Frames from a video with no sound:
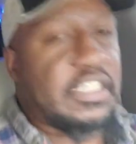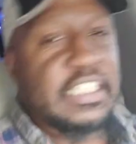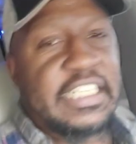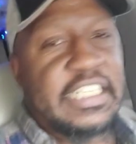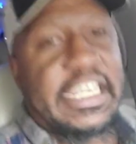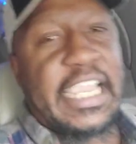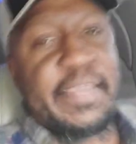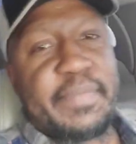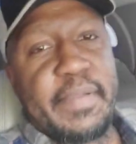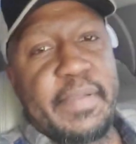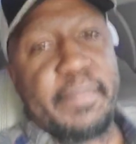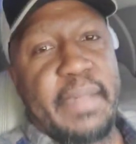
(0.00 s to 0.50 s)

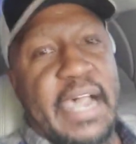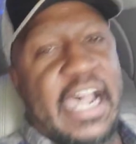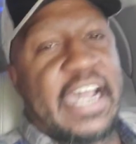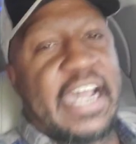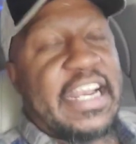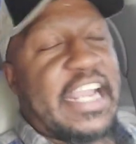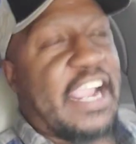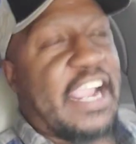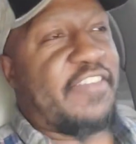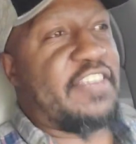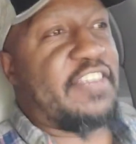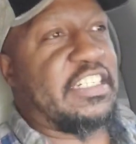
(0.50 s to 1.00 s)
keep in
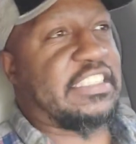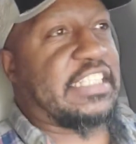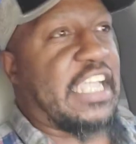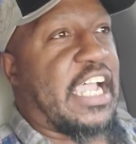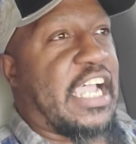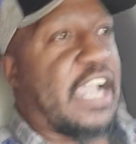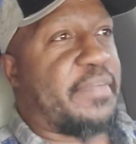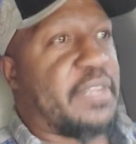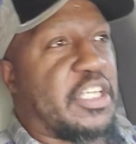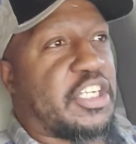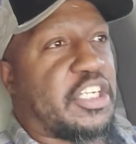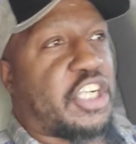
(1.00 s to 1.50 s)
mind, every
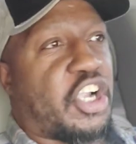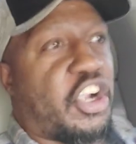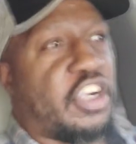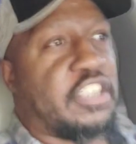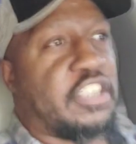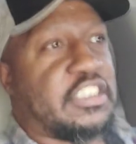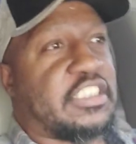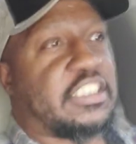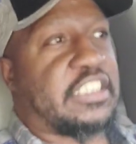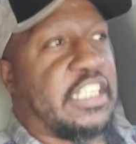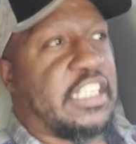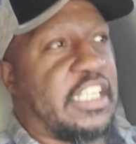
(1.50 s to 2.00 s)
time the
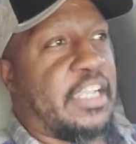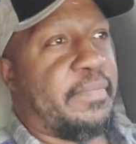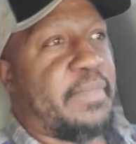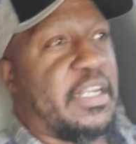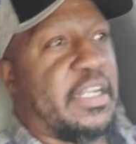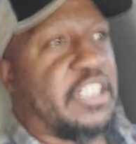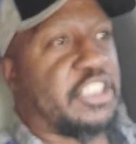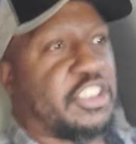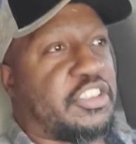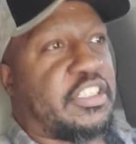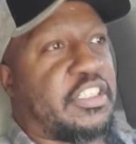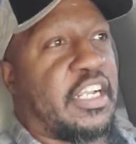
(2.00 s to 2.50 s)
current city
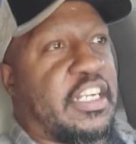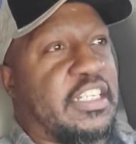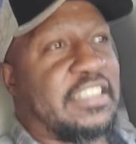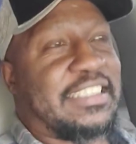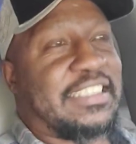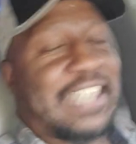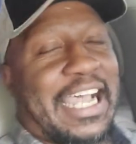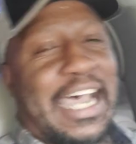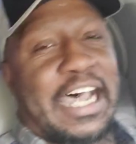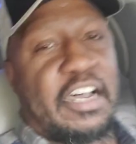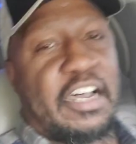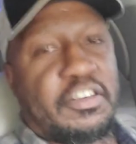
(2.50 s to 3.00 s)
administrator is
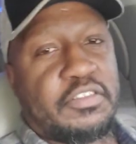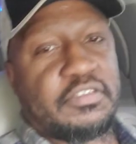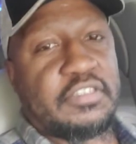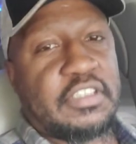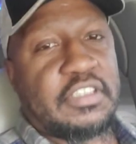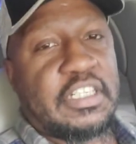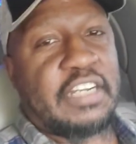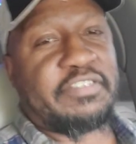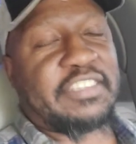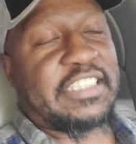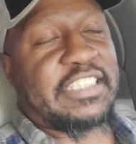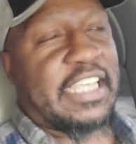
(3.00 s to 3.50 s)
out
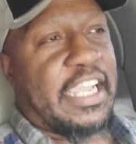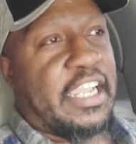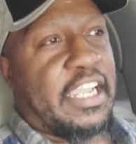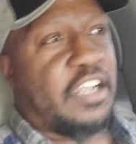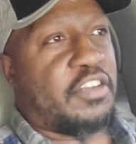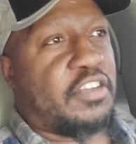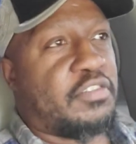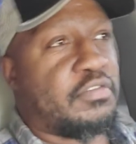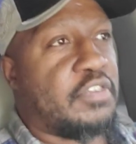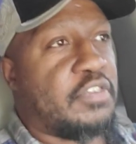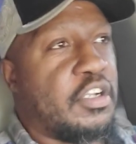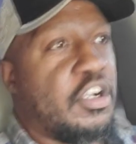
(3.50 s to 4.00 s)
of
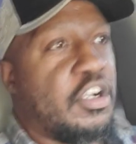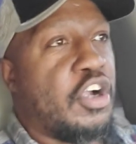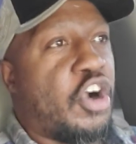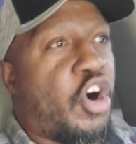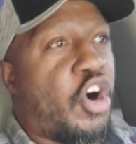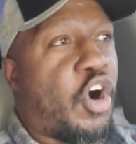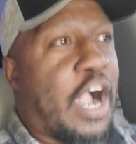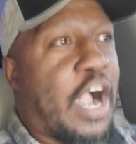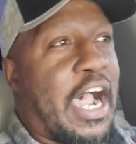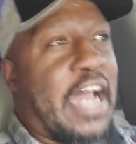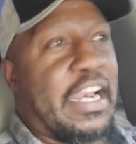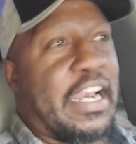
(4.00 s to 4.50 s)
town
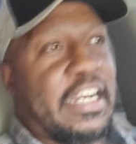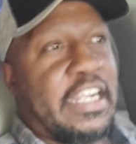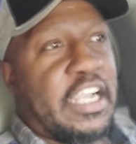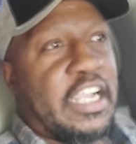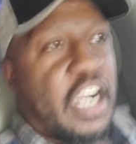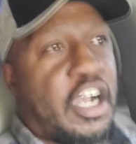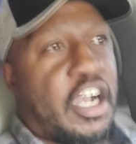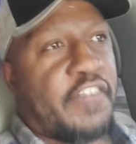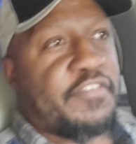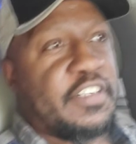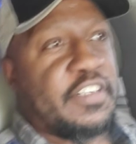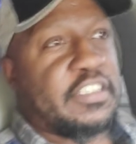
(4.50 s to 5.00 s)
or out of the
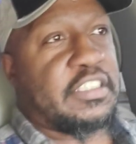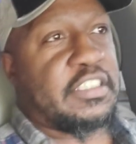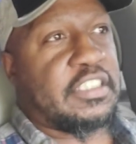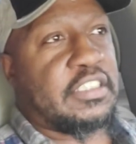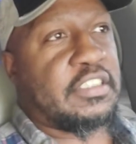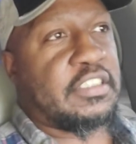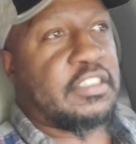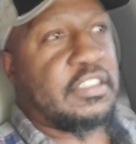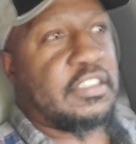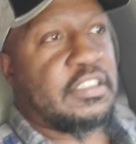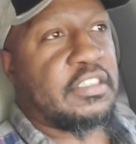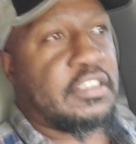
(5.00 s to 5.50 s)

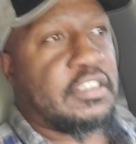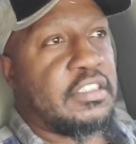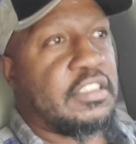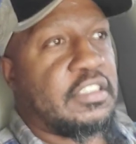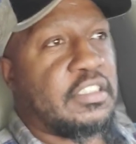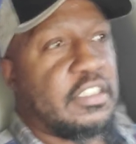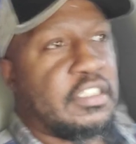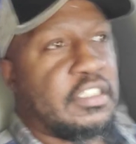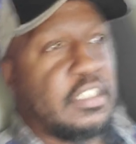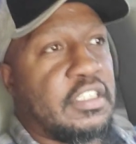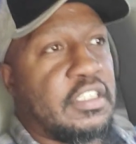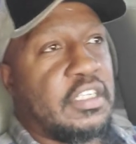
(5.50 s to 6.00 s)
office,
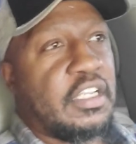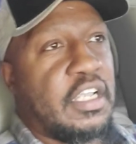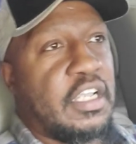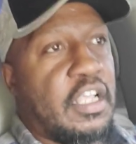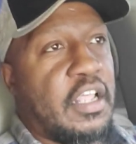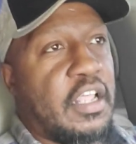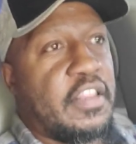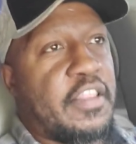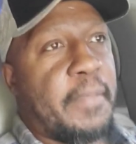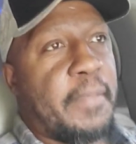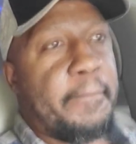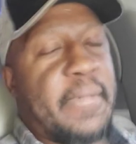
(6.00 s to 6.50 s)

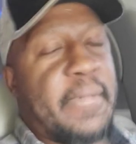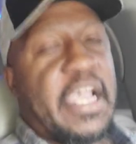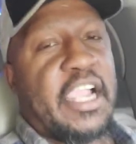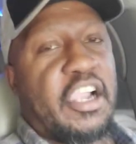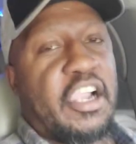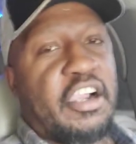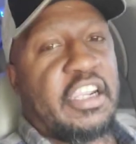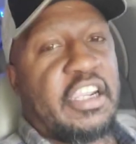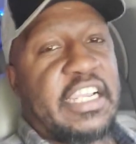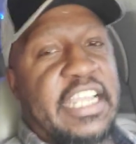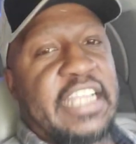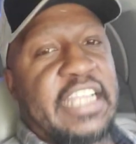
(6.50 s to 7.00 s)
the
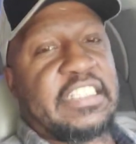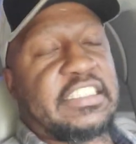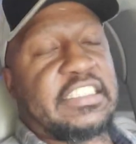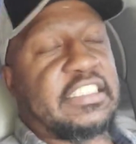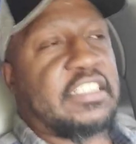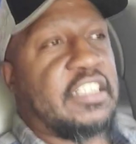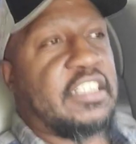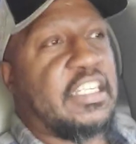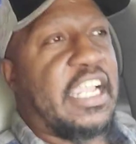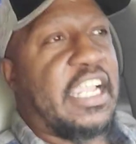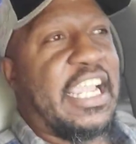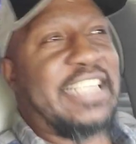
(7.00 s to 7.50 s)
mayor
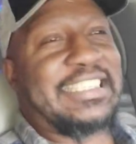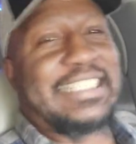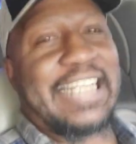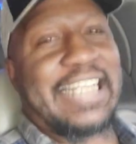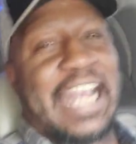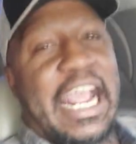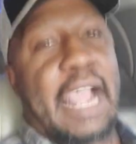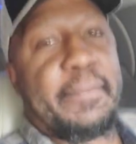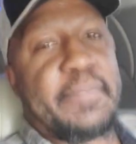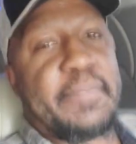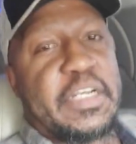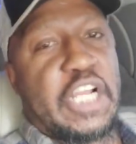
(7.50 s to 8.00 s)
gets his
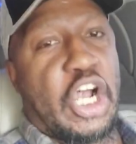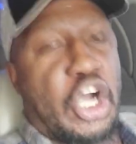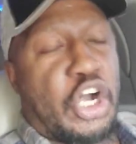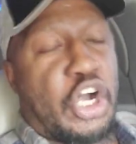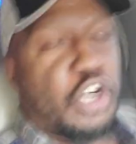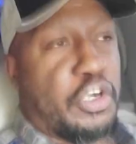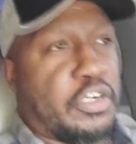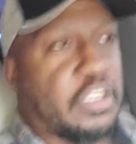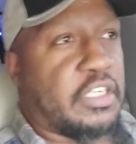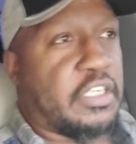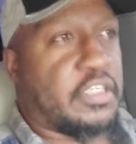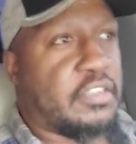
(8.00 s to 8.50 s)

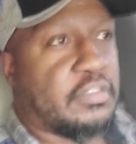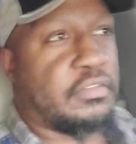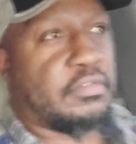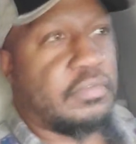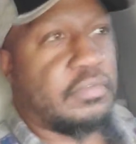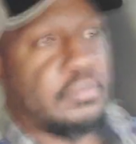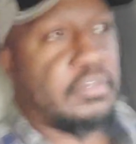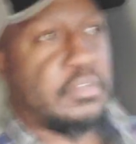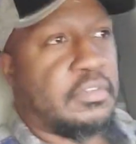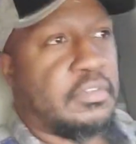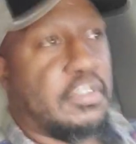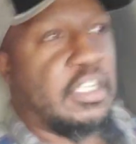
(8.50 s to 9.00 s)
lapdog
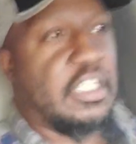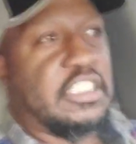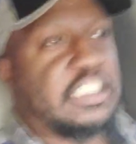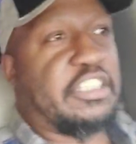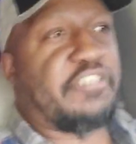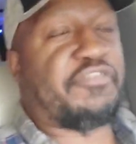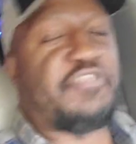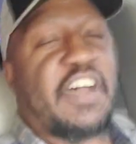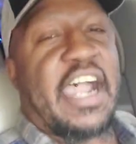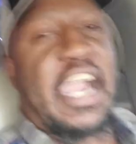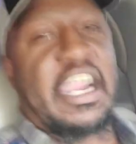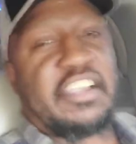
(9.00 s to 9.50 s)
to
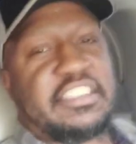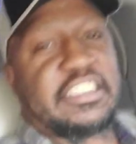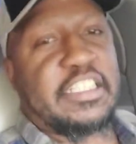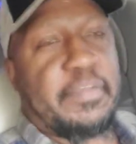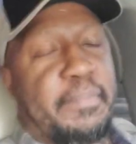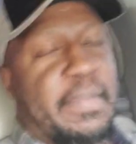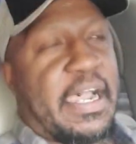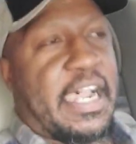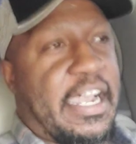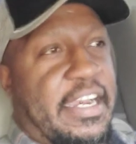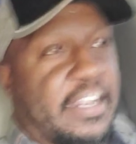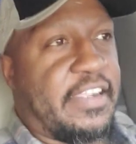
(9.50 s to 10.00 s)
fire
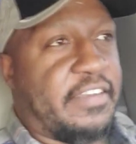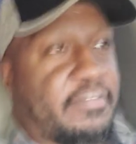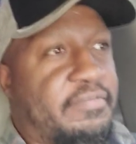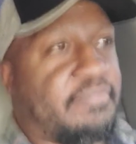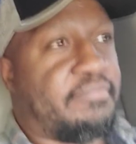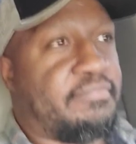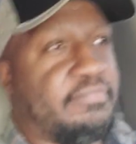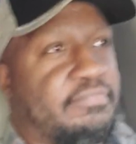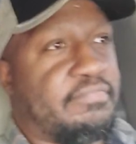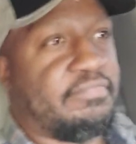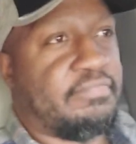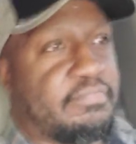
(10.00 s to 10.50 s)
somebody
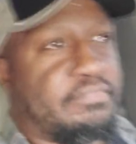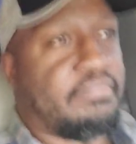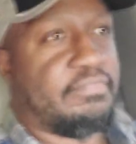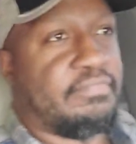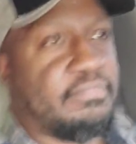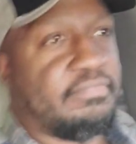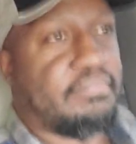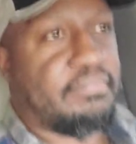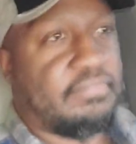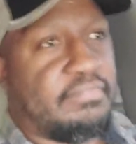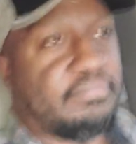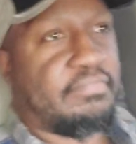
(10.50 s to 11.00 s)

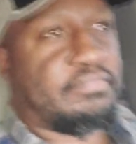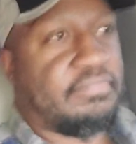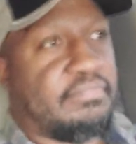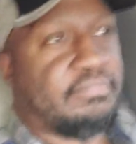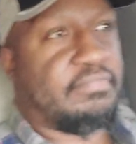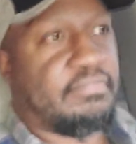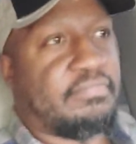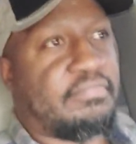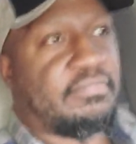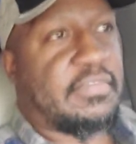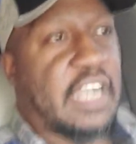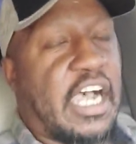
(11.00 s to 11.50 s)

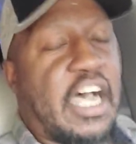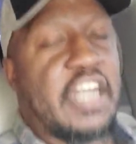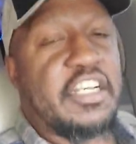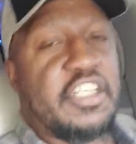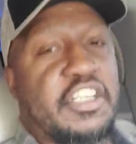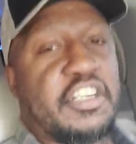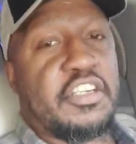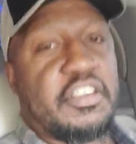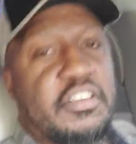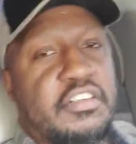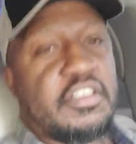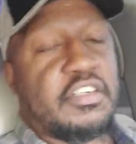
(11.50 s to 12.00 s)

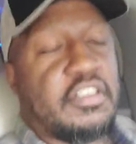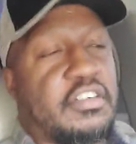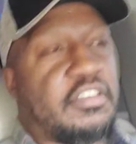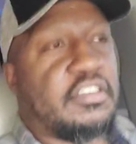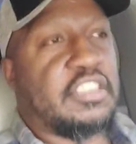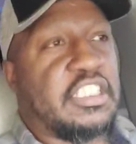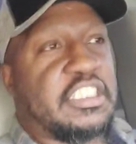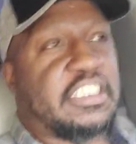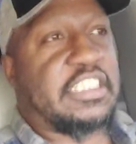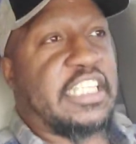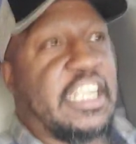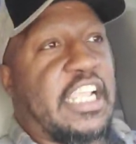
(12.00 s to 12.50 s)
under
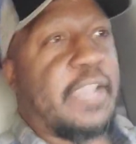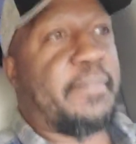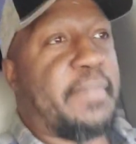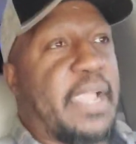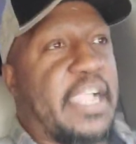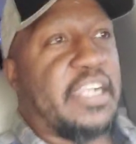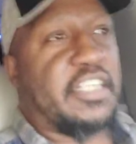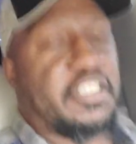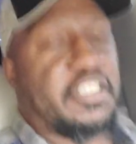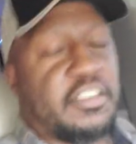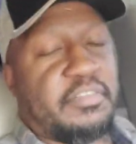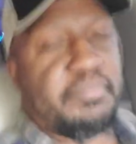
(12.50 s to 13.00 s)
the city
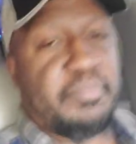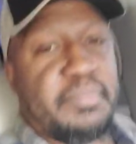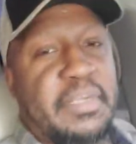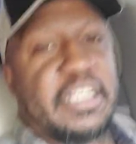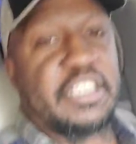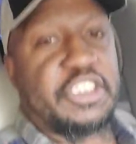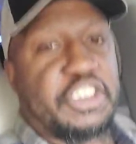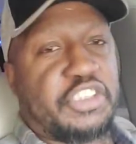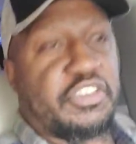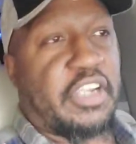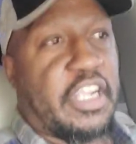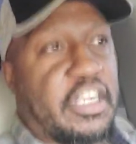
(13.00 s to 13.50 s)

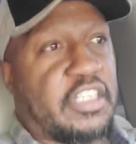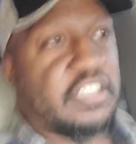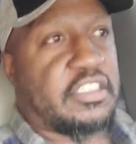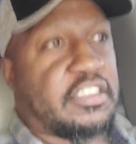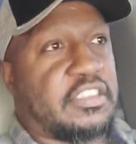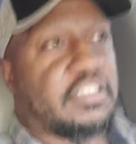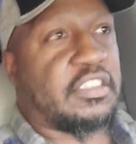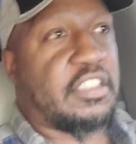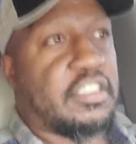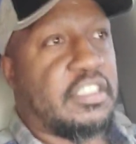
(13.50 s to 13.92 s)
administrator's